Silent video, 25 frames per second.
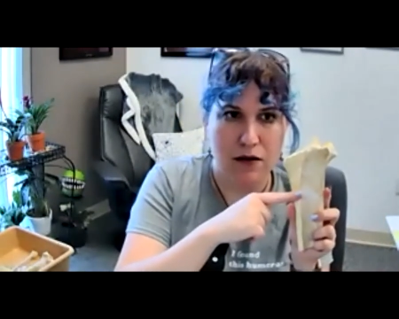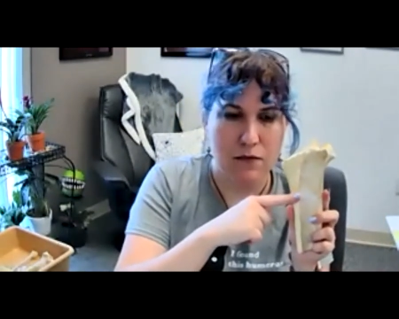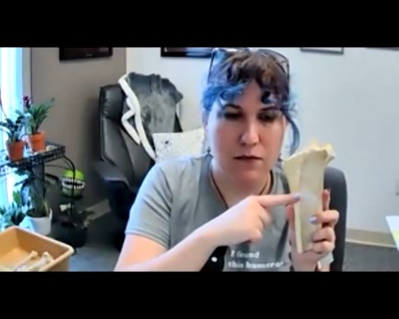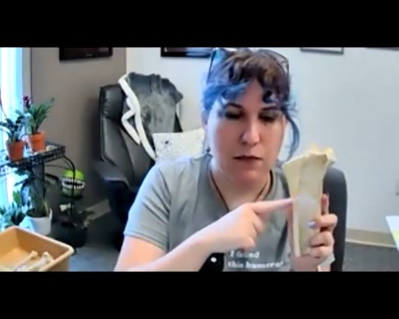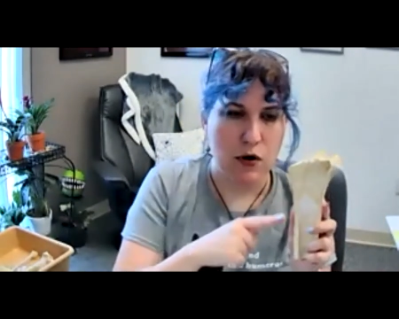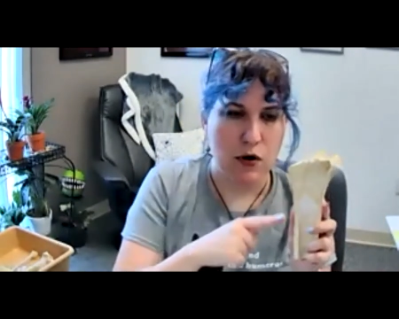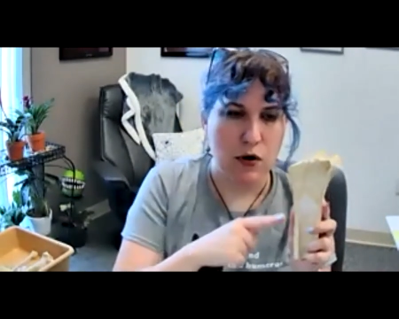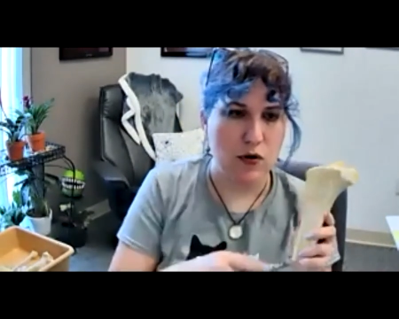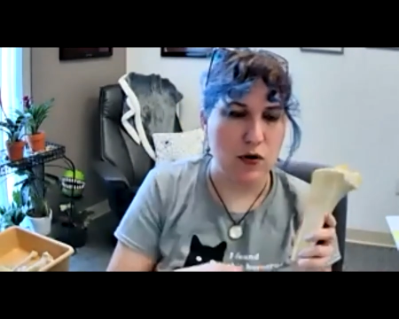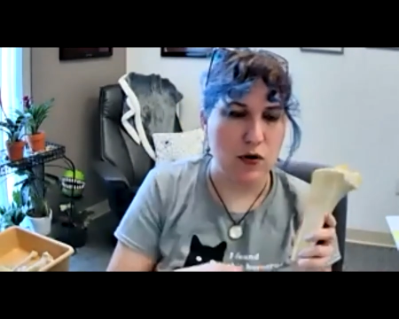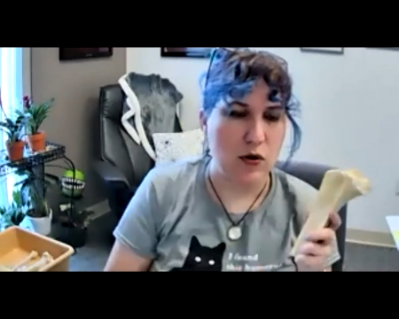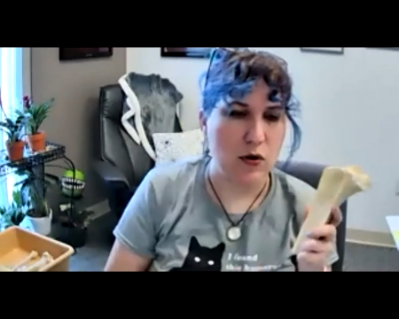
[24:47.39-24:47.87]

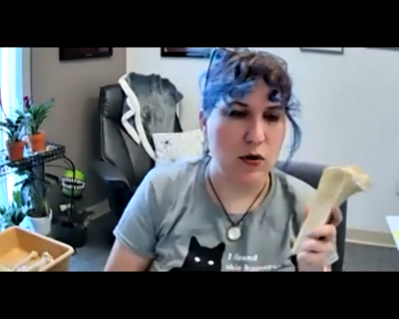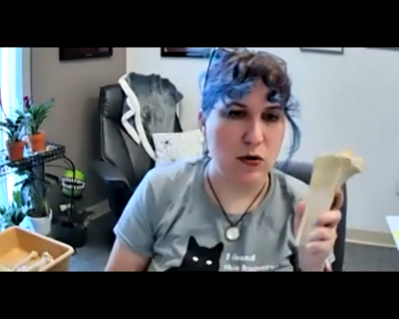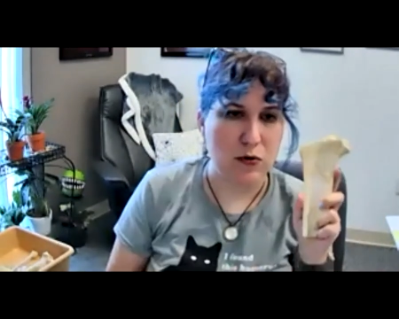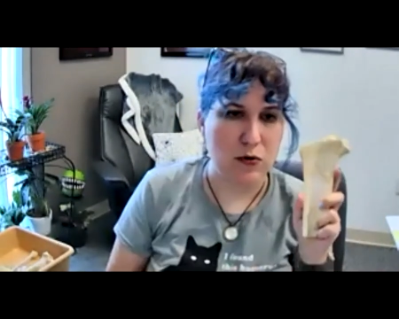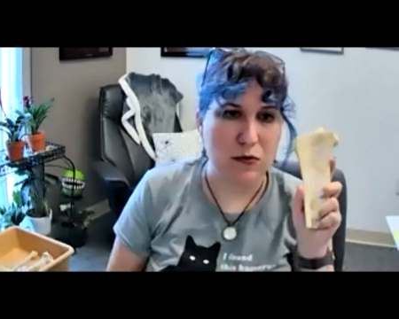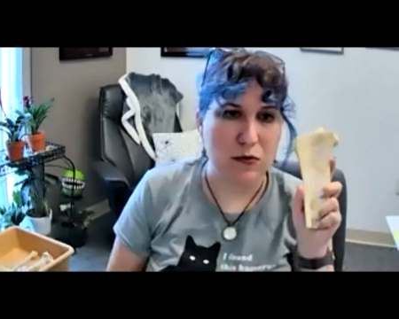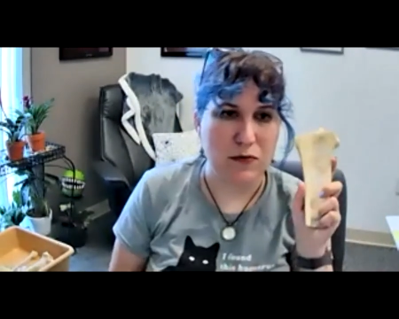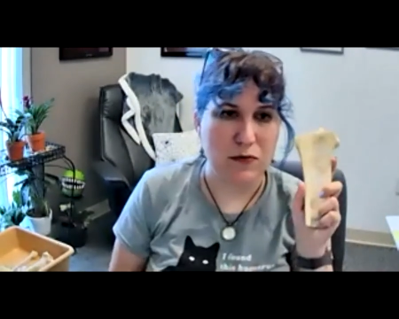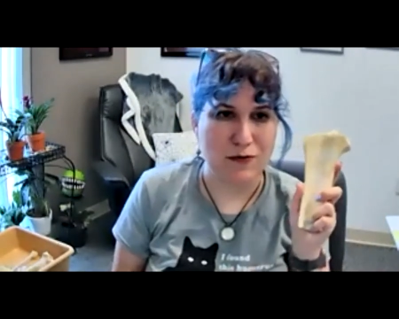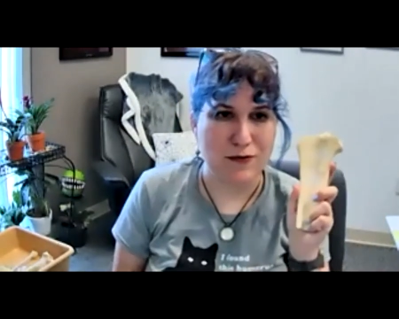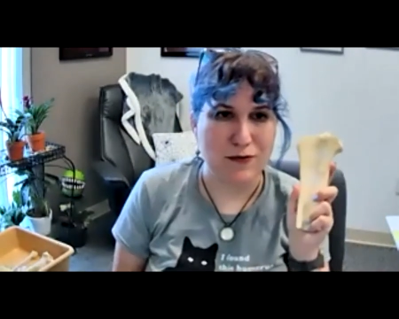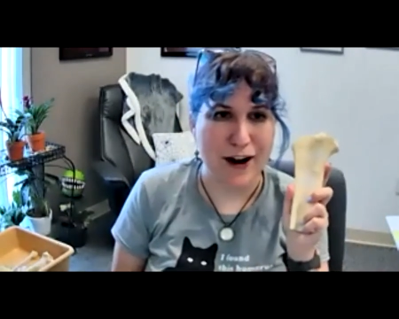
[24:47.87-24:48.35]
poke a
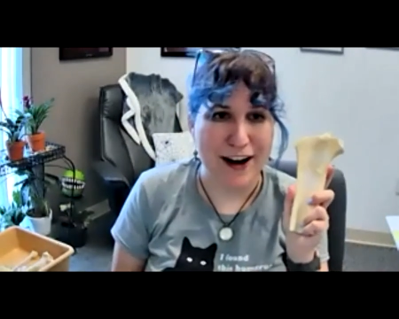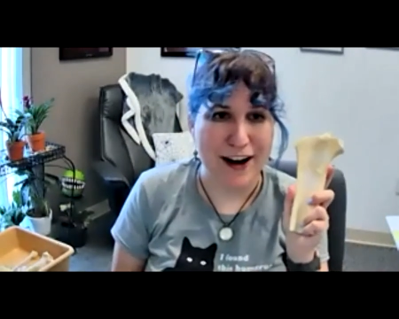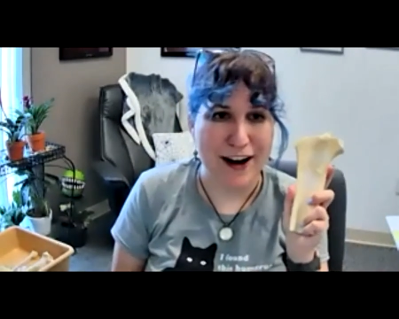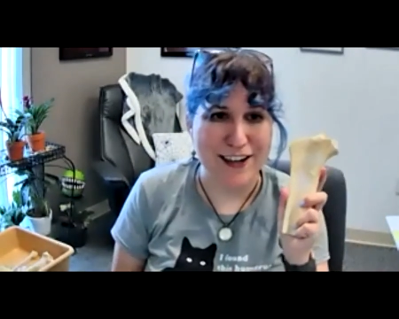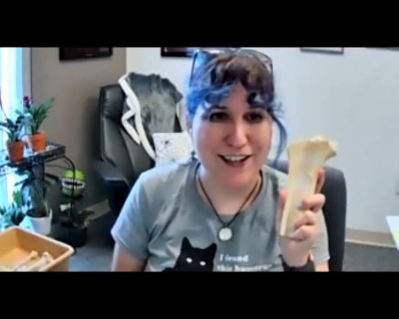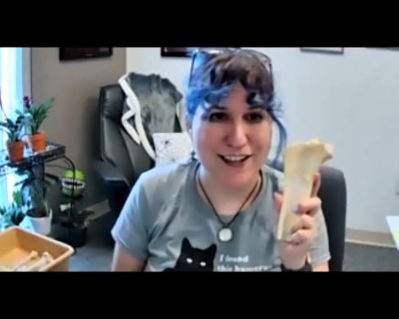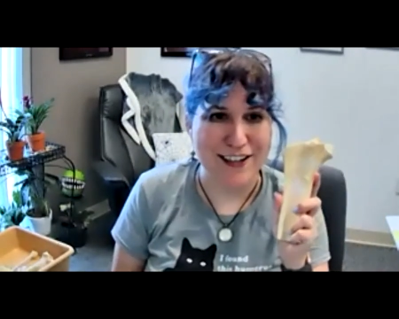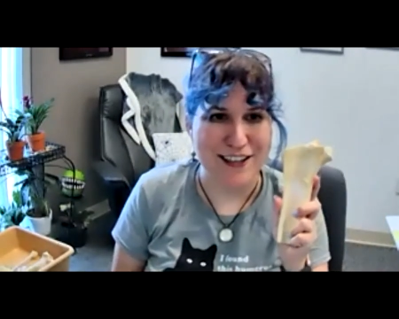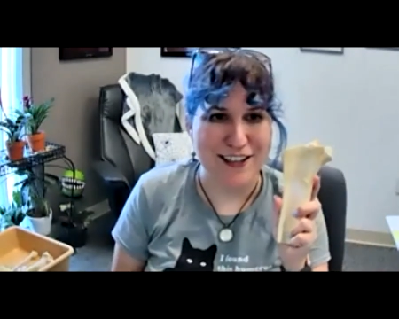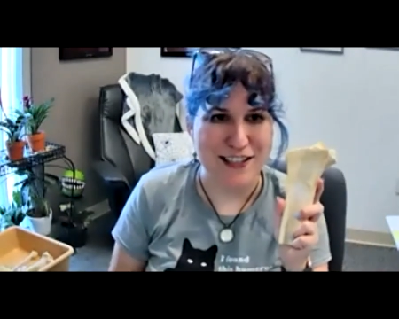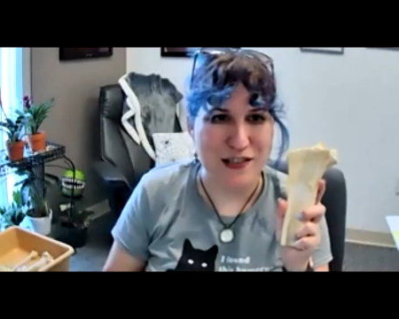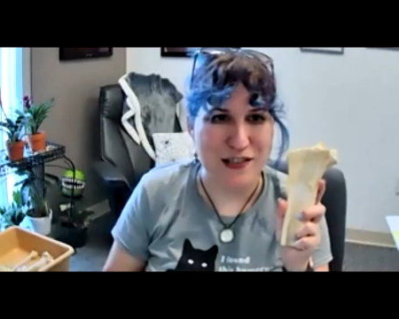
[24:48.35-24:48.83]
hole right
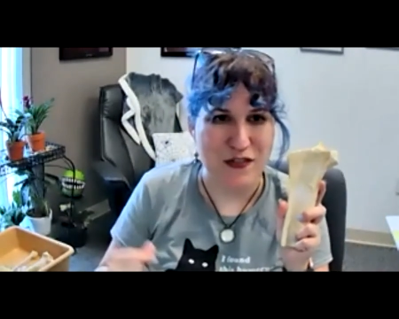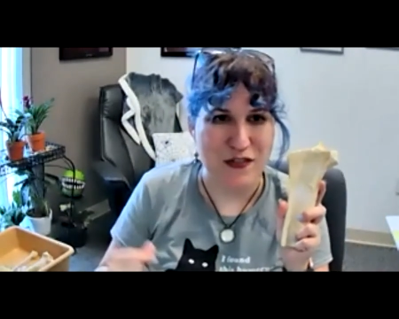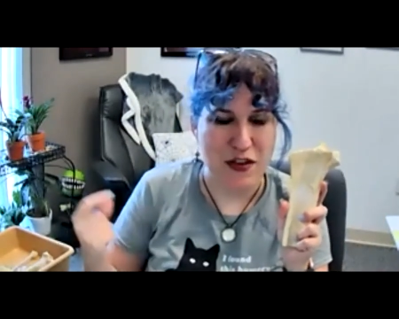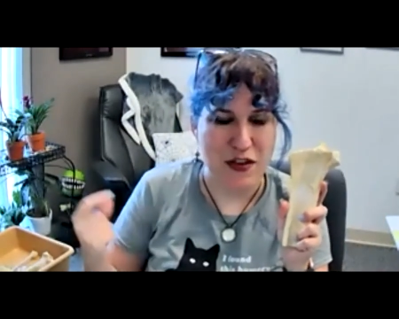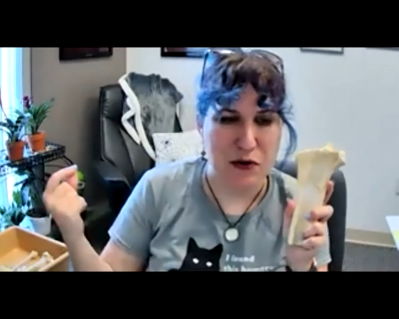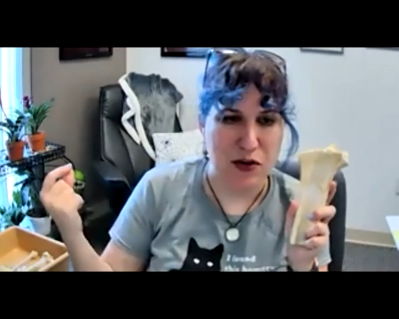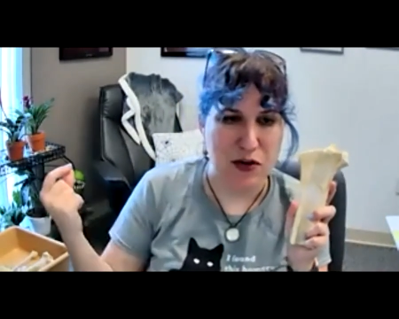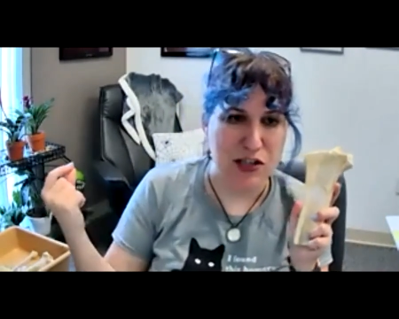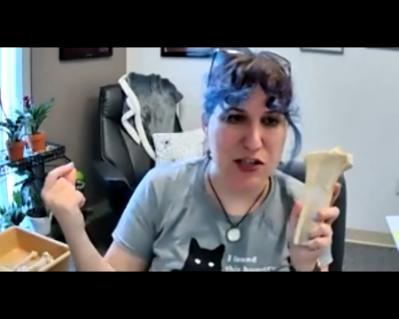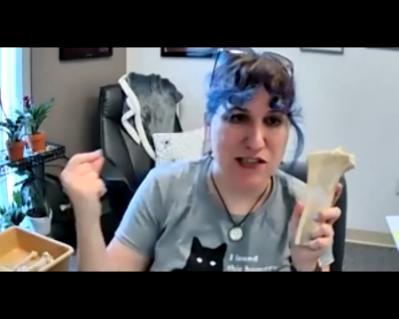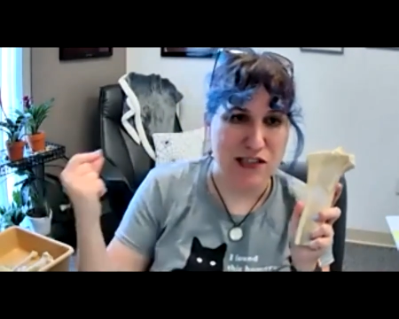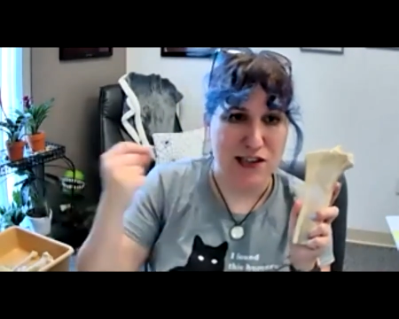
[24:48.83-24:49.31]
into this
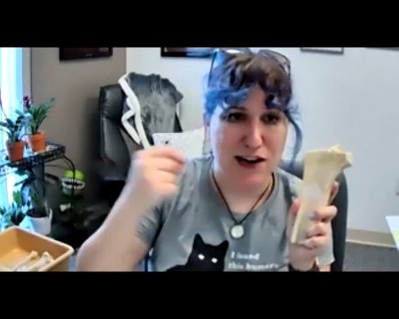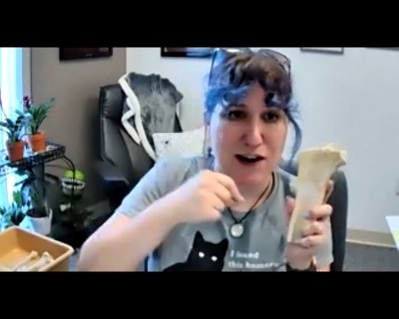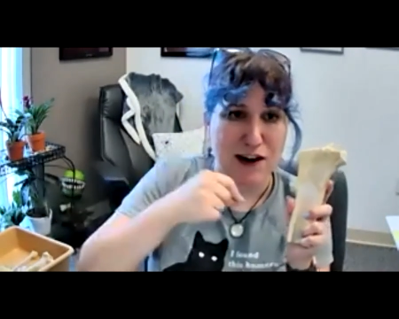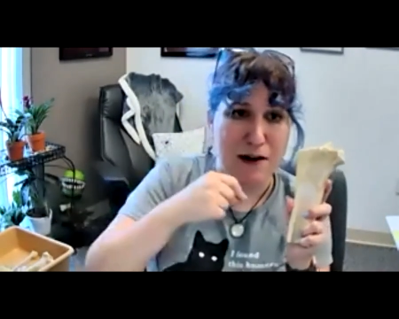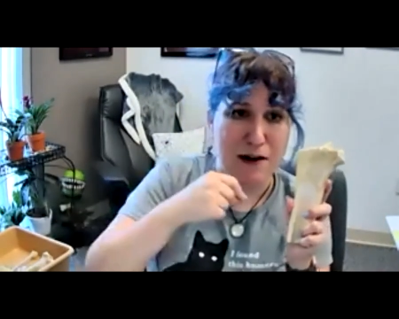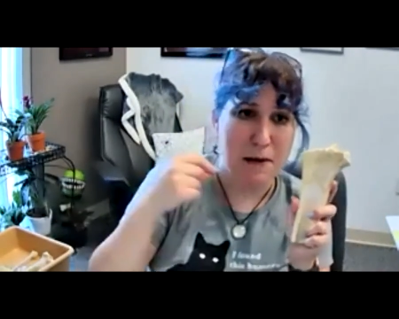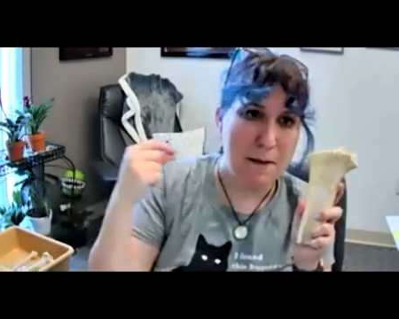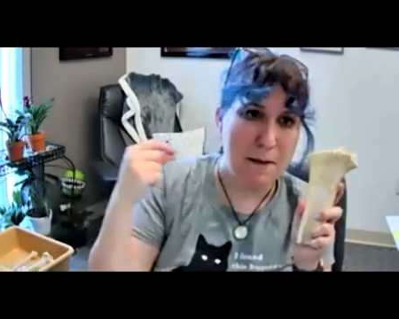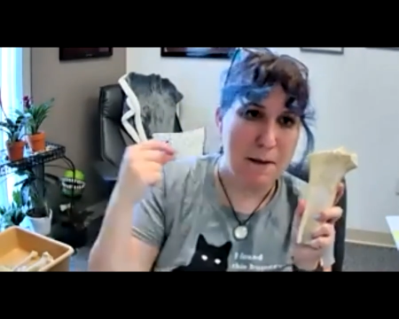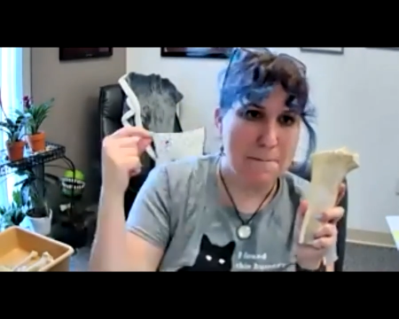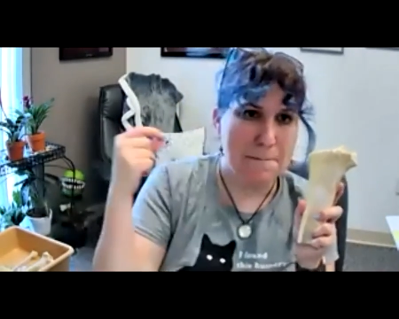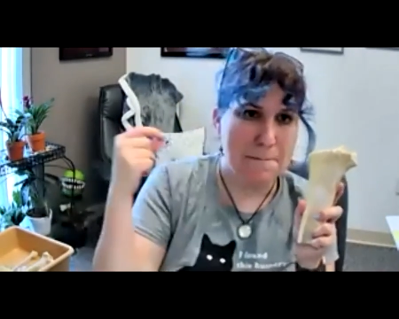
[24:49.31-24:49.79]
femur and start